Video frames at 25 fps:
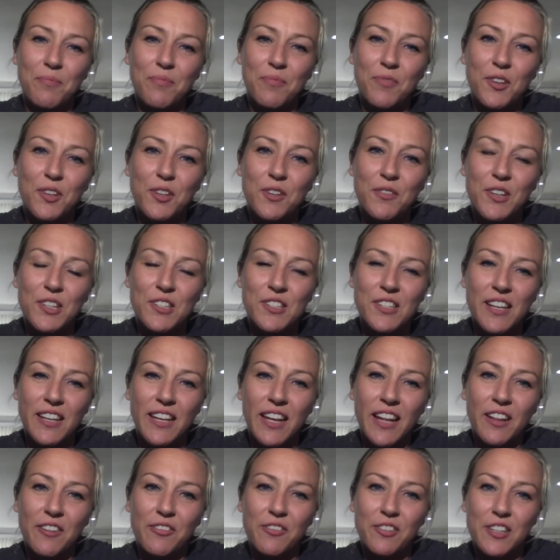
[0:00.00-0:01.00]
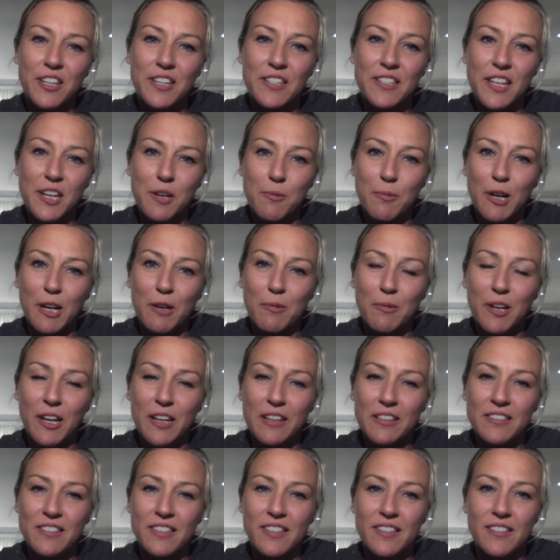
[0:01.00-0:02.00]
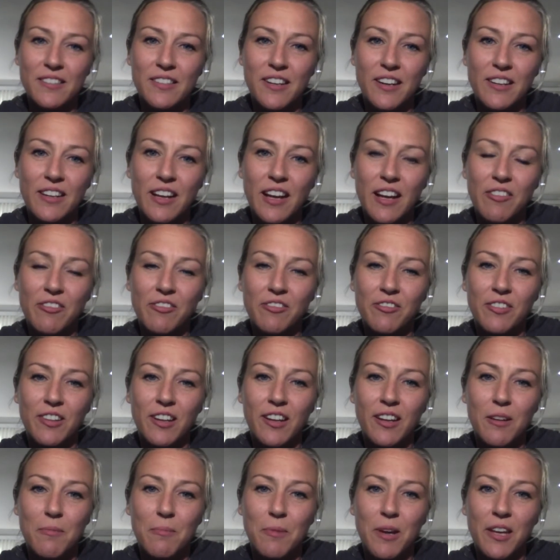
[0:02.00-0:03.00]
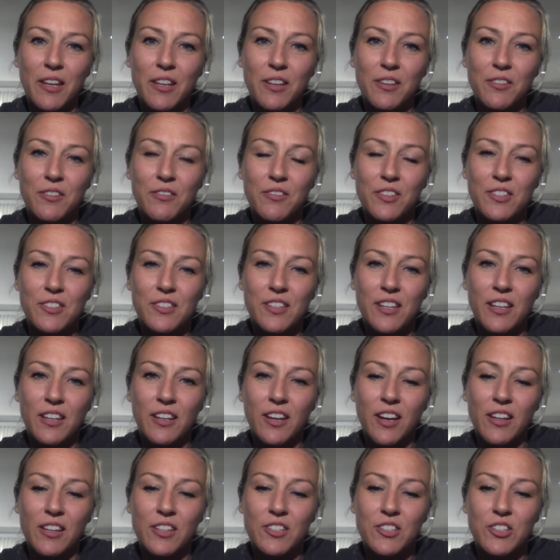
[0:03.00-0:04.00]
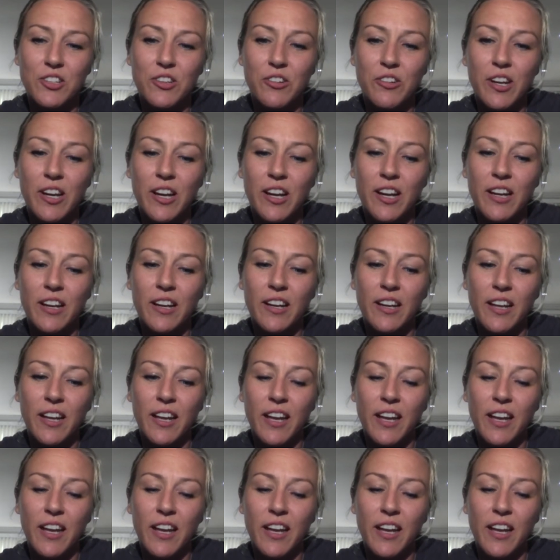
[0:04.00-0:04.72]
University of California, Santa Barbara to start off my university and college career.